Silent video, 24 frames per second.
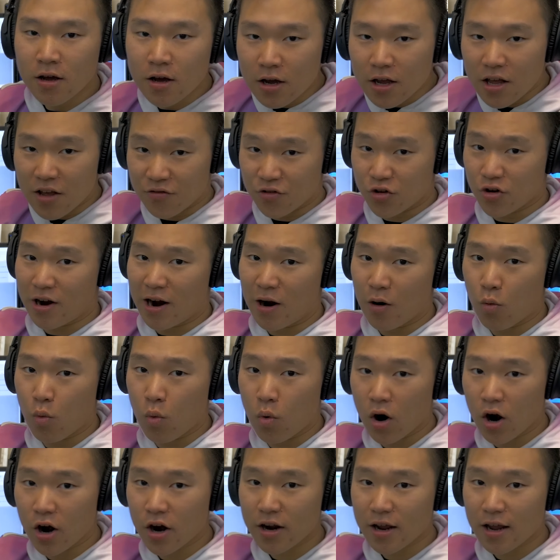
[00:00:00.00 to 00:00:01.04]
if you're at
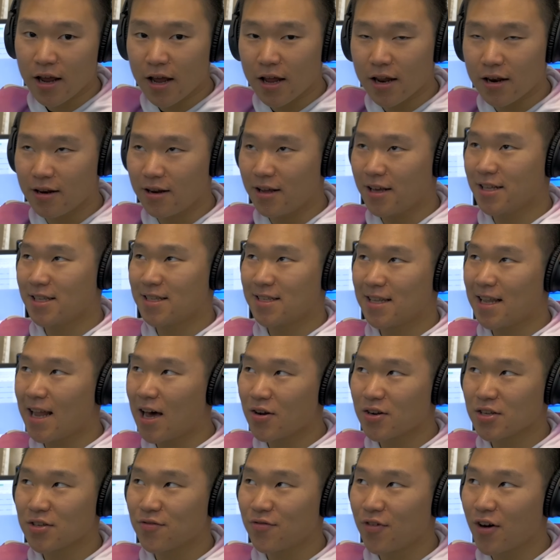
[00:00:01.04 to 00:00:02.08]
work and it's
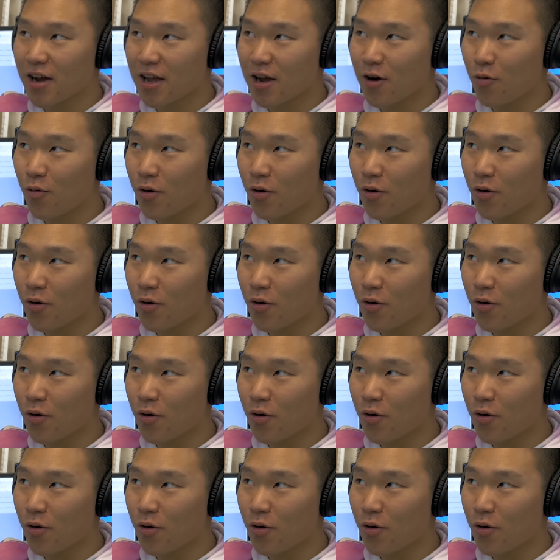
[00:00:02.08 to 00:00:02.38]
loud as fuck at